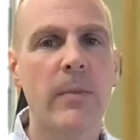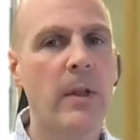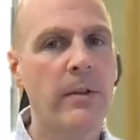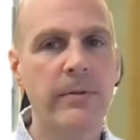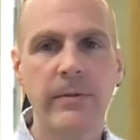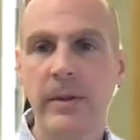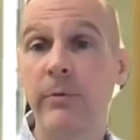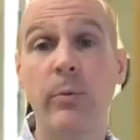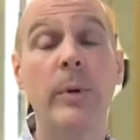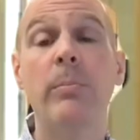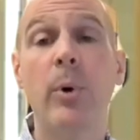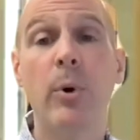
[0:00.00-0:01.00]
If
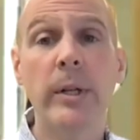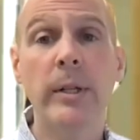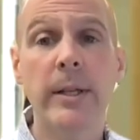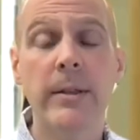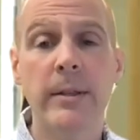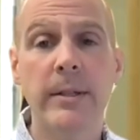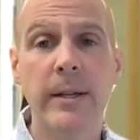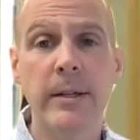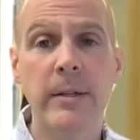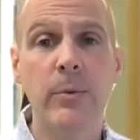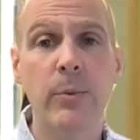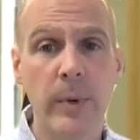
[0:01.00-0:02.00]
we boil in the
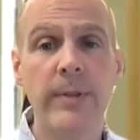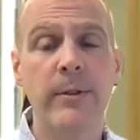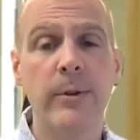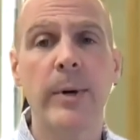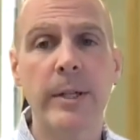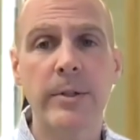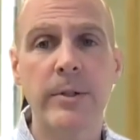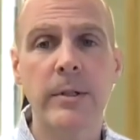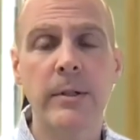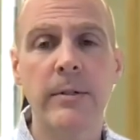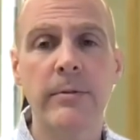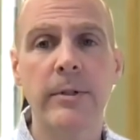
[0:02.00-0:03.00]
data with the way it's
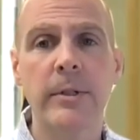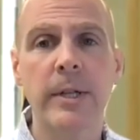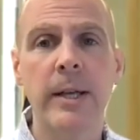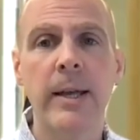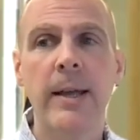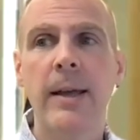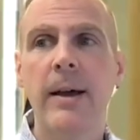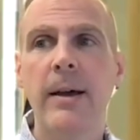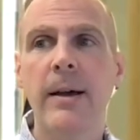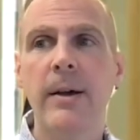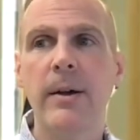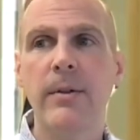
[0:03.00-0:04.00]
delivered,
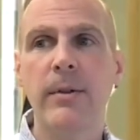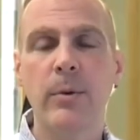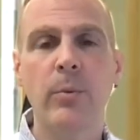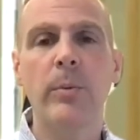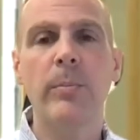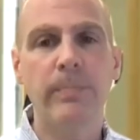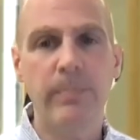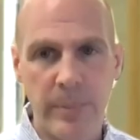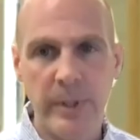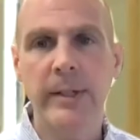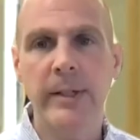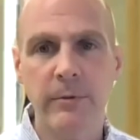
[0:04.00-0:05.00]
then we're
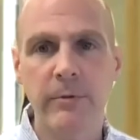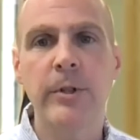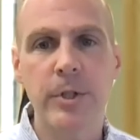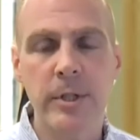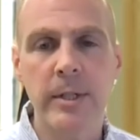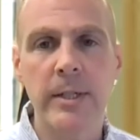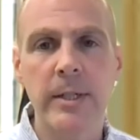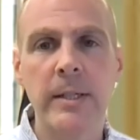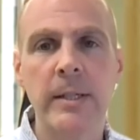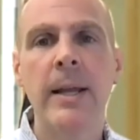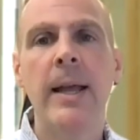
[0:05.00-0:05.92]
building in fragility.